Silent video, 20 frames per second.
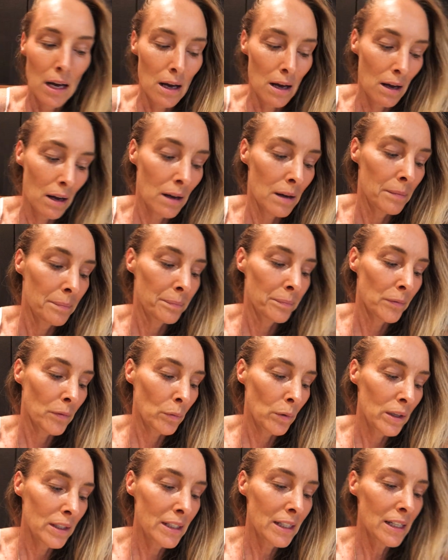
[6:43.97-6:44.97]
Um,
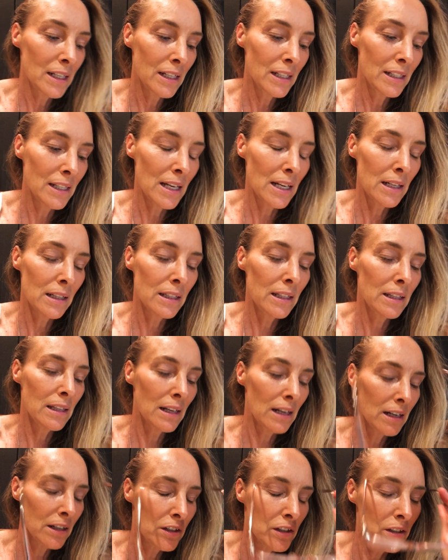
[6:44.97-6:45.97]
what is it exactly
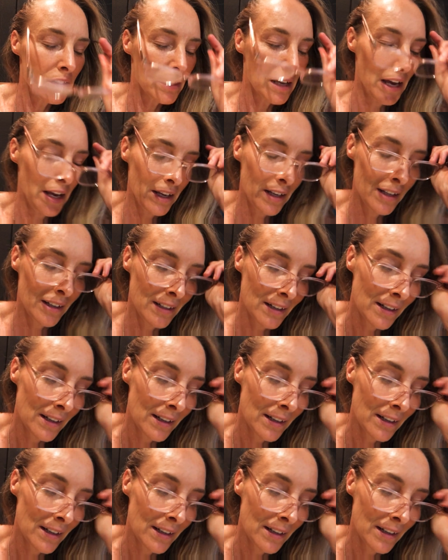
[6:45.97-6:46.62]
that I just said?